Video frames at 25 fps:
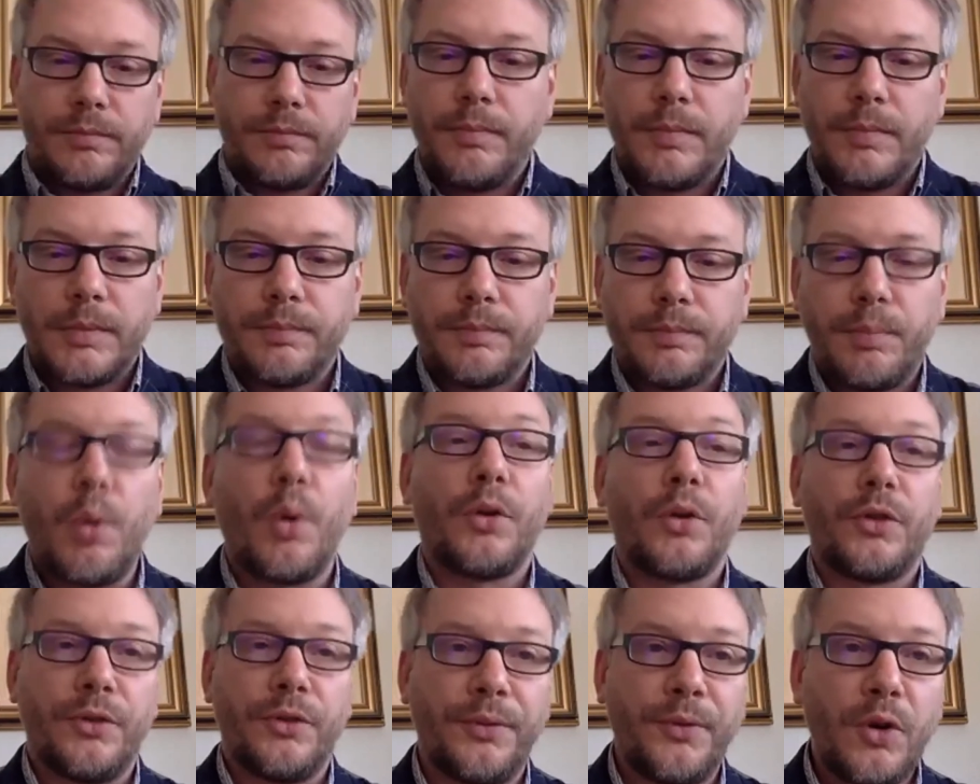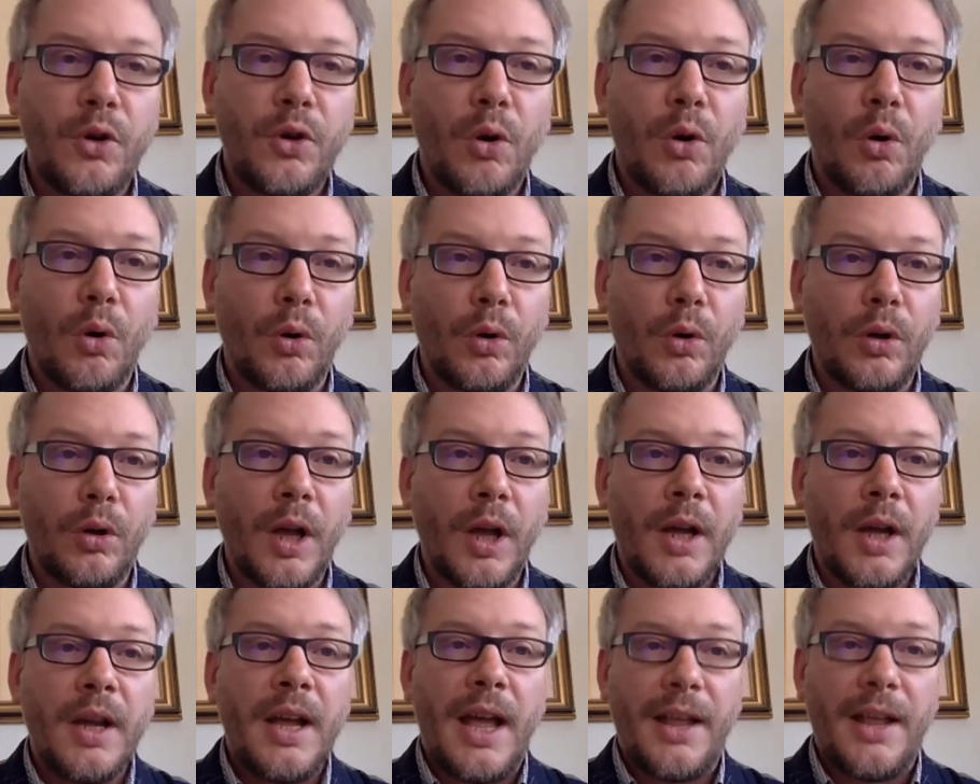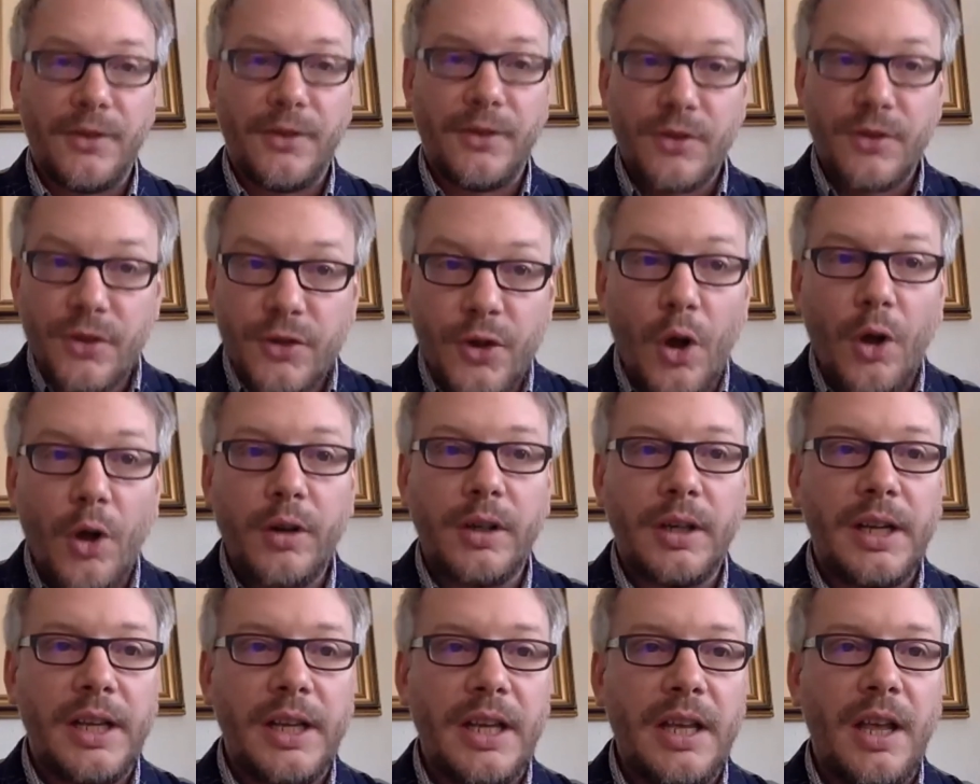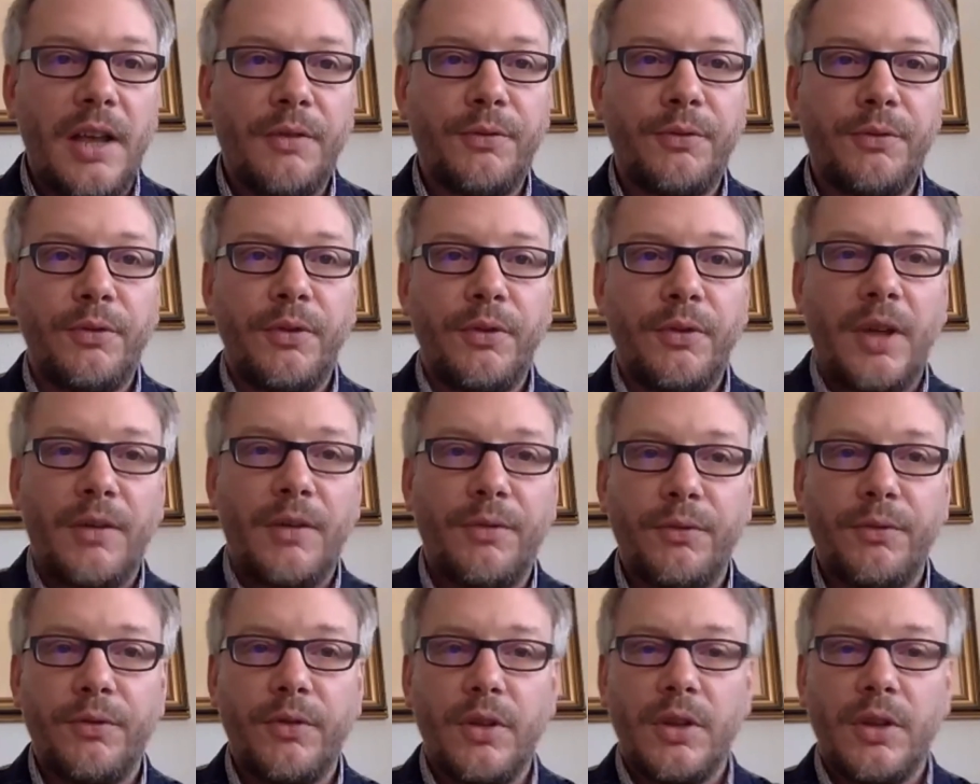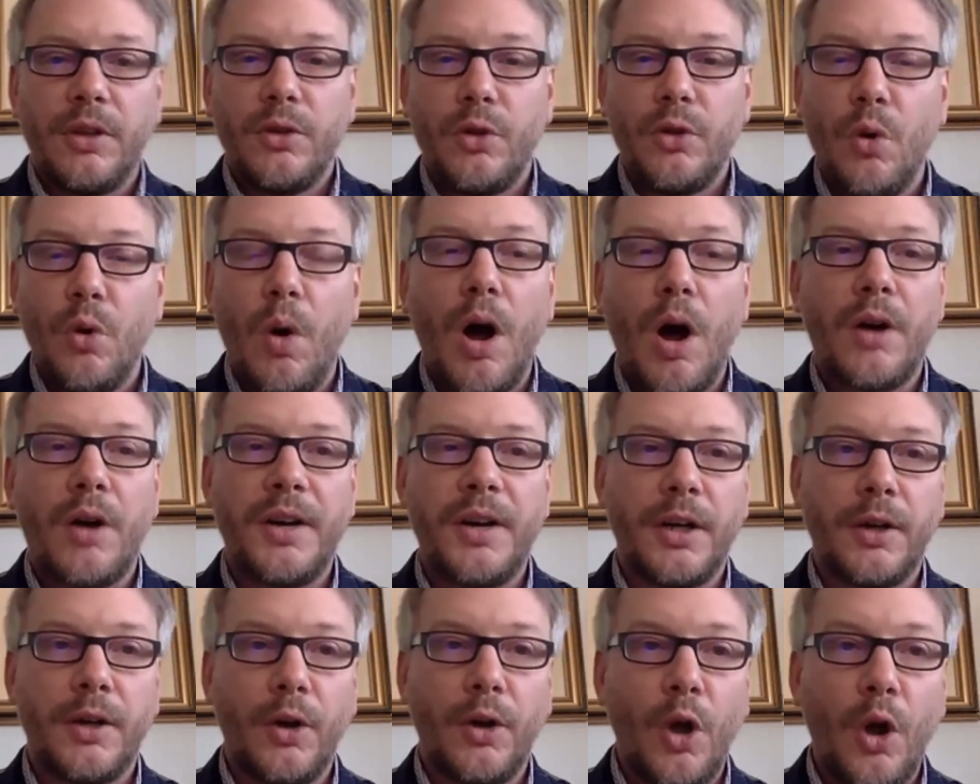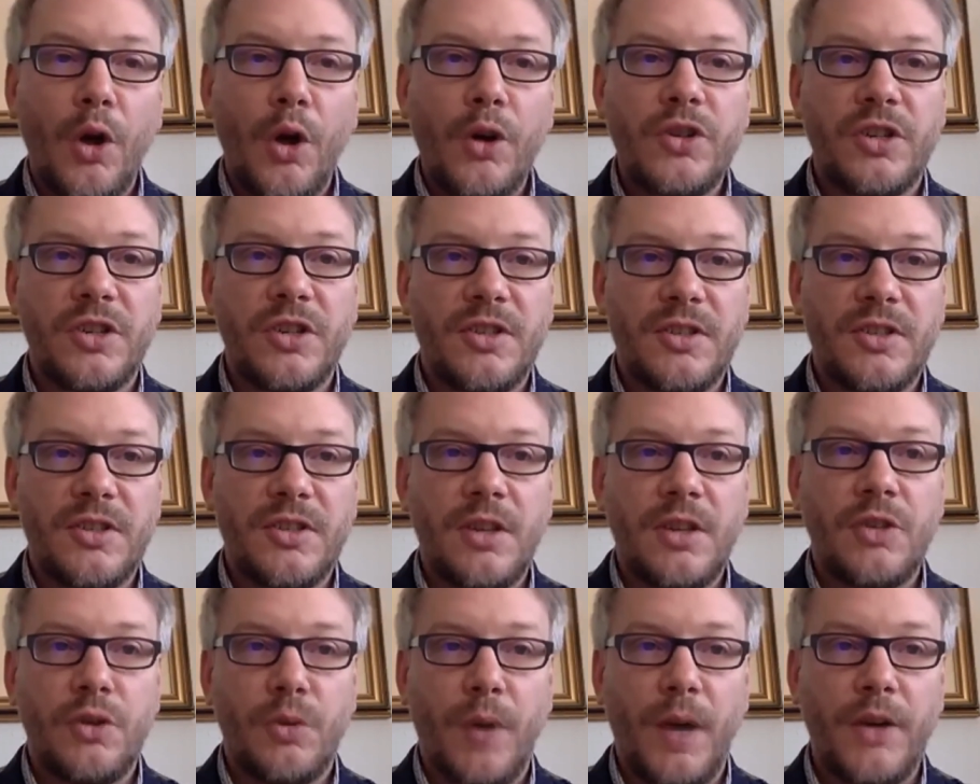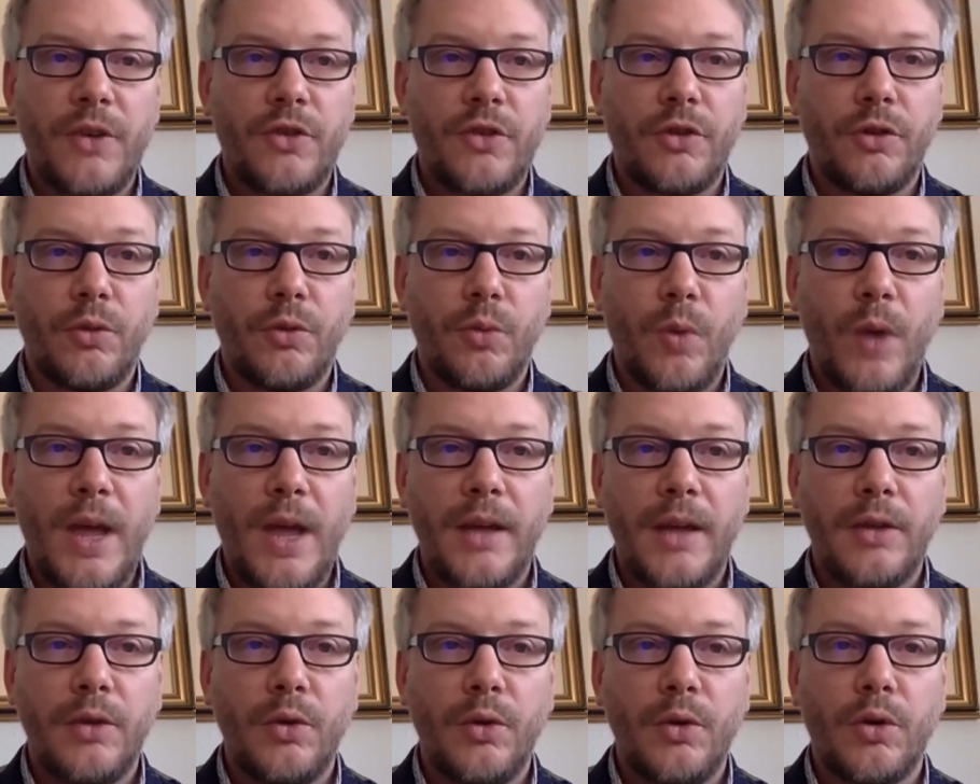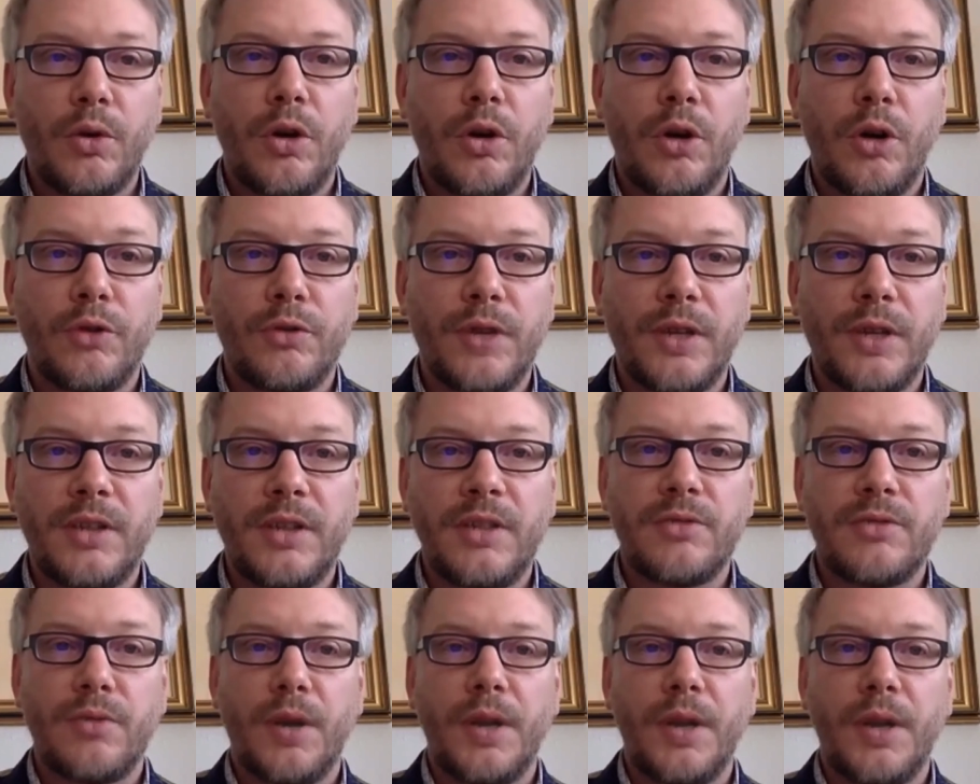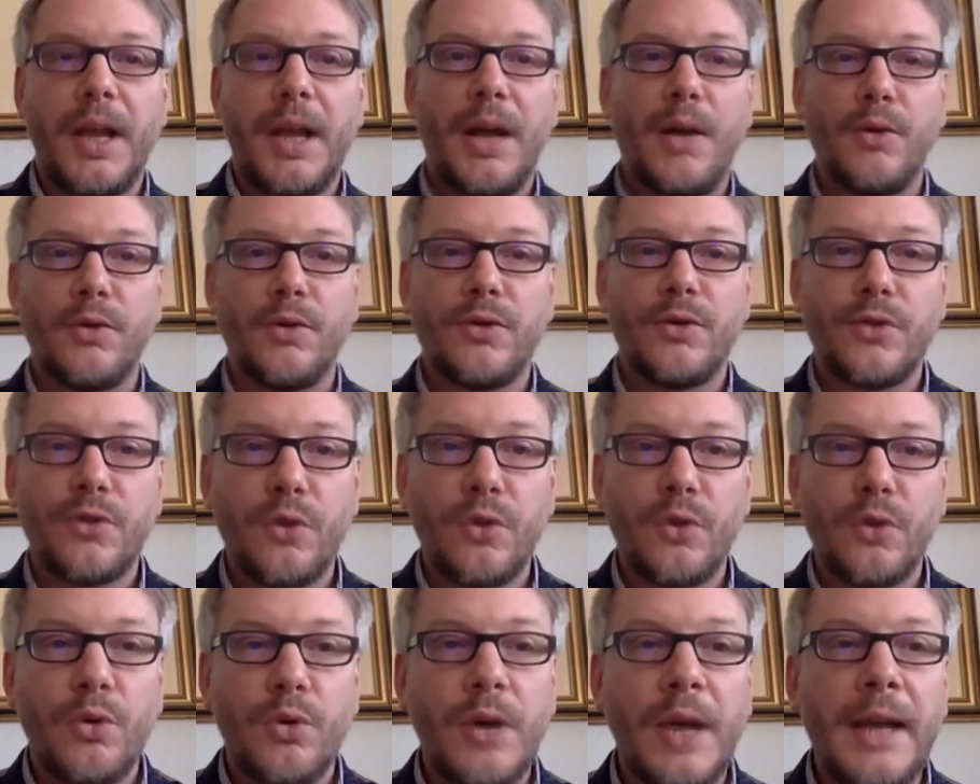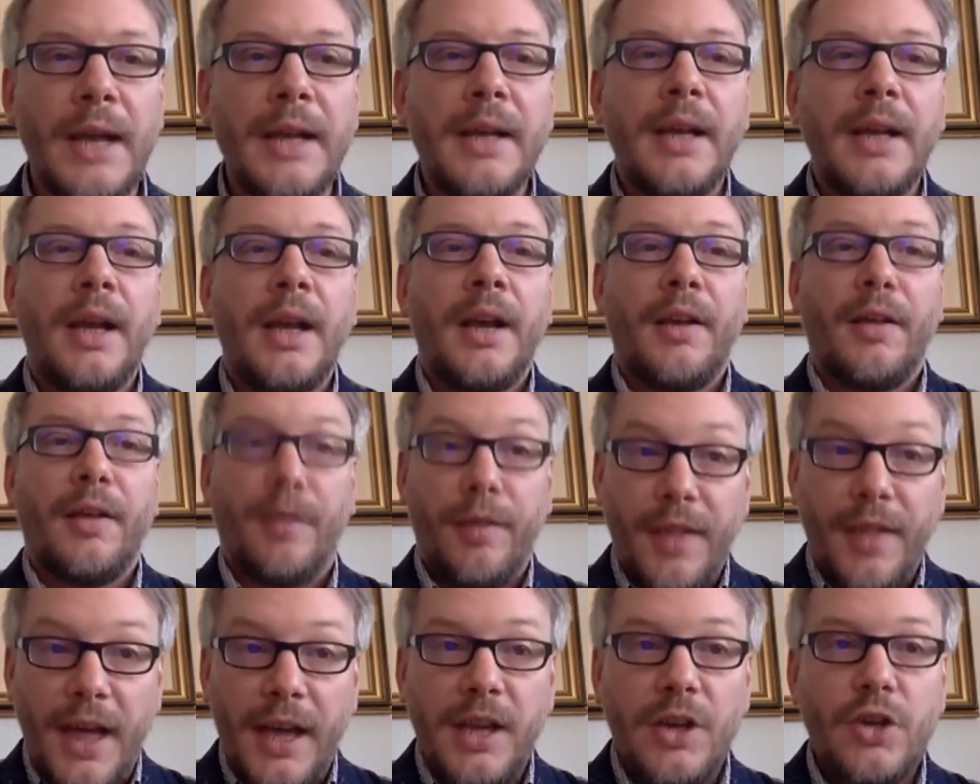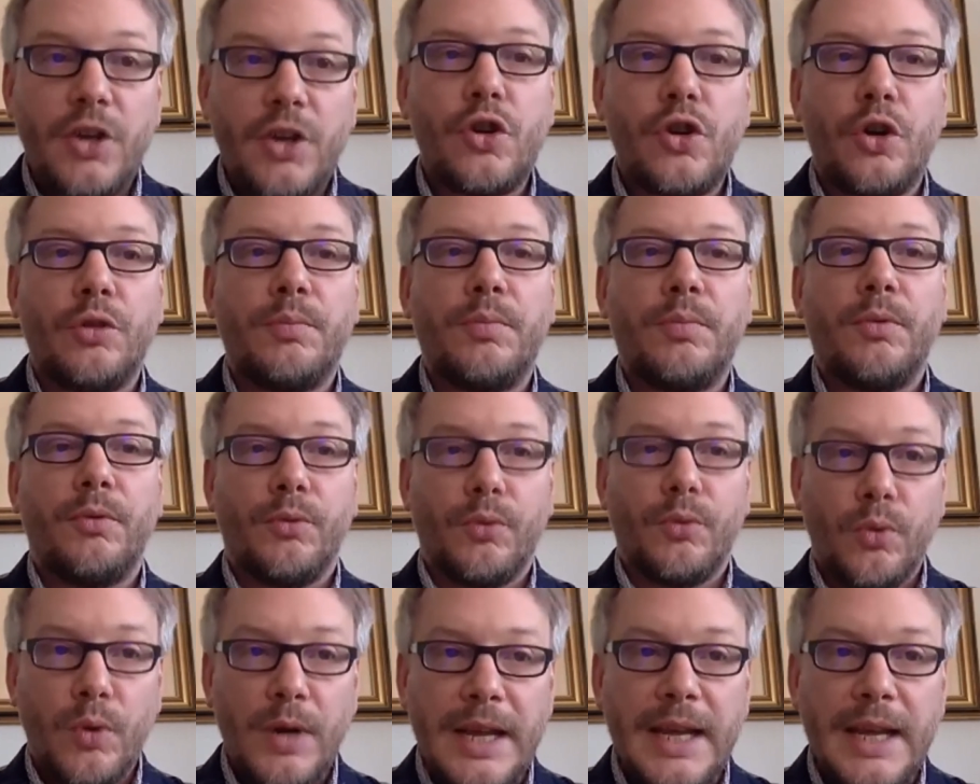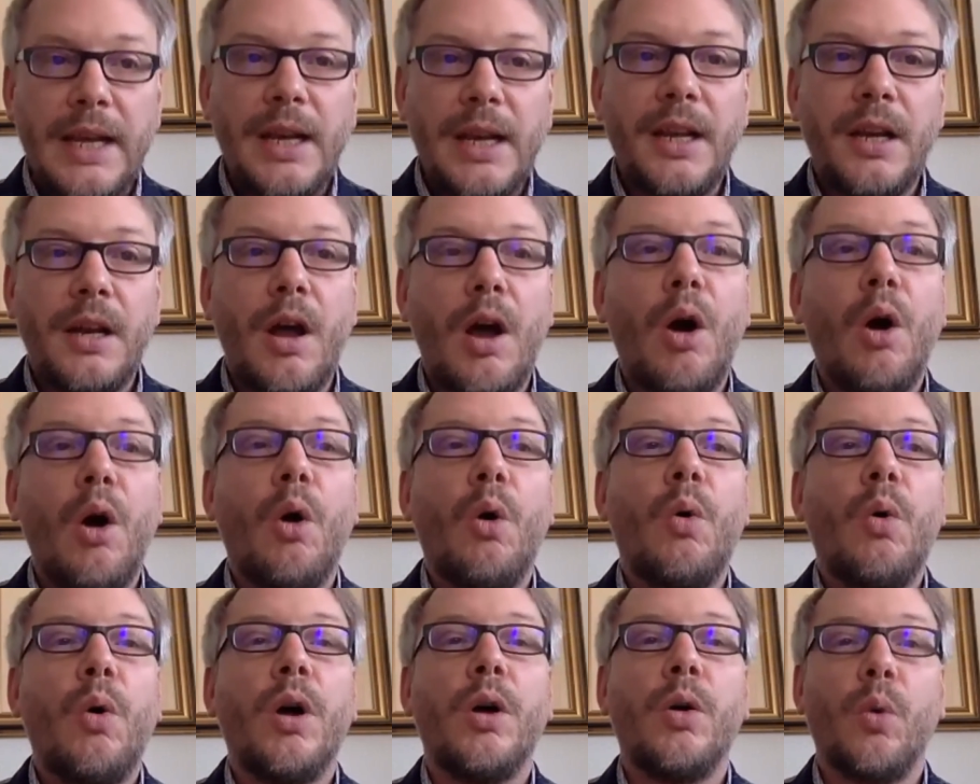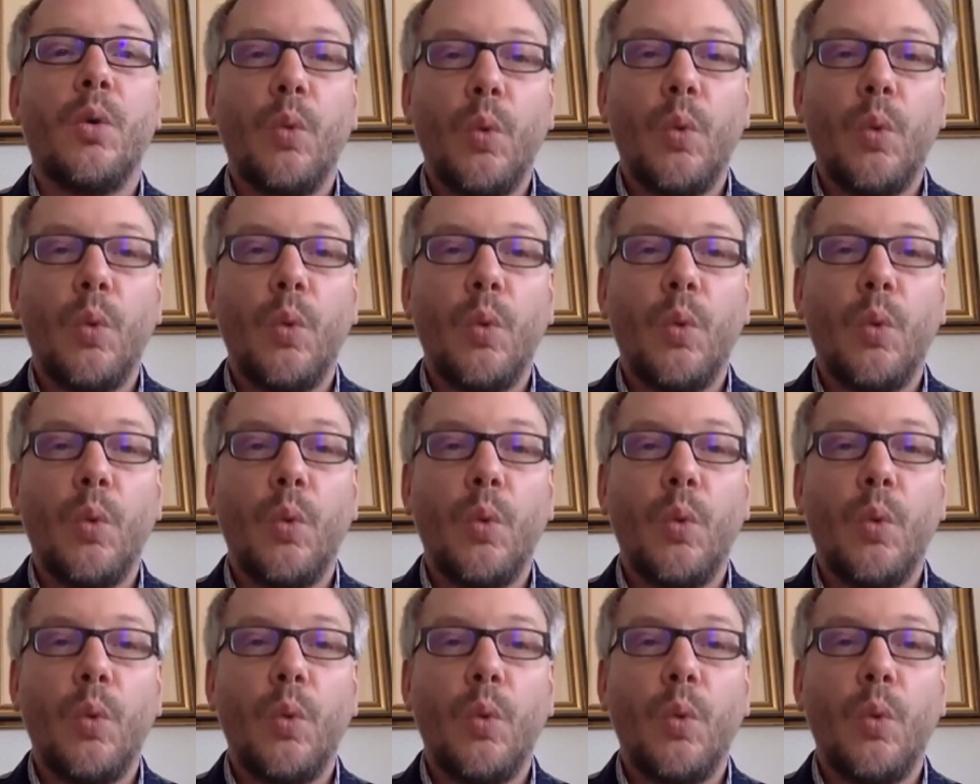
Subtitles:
port of call. And certainly if you are in an urgent situation where your contract is running out soon, they should really know what